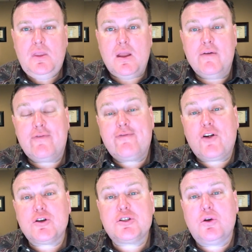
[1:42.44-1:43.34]

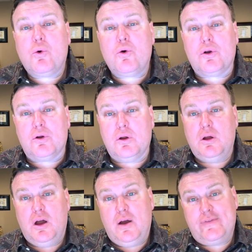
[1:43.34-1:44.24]
First quarter
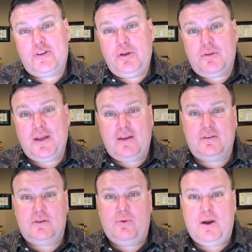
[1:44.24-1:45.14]
of
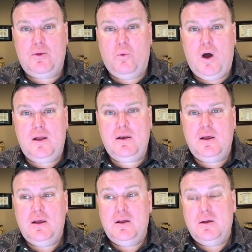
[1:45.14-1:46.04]
2021,
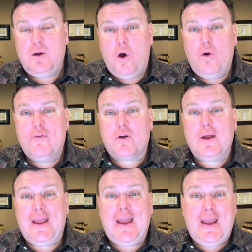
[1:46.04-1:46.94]
over
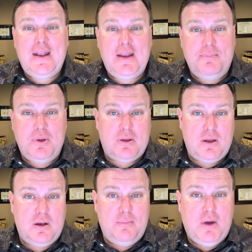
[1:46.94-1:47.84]
80 billion
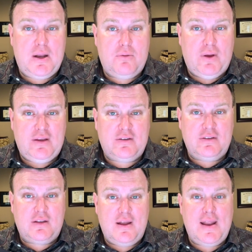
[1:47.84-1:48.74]
in money
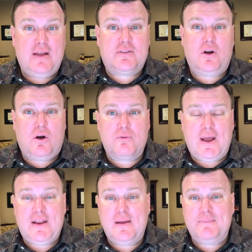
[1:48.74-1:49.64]
raises announced
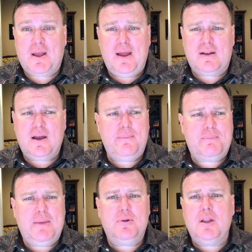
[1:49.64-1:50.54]
already, and
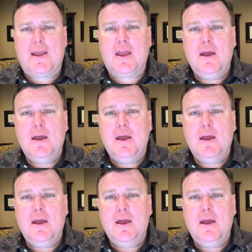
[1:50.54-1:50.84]
people like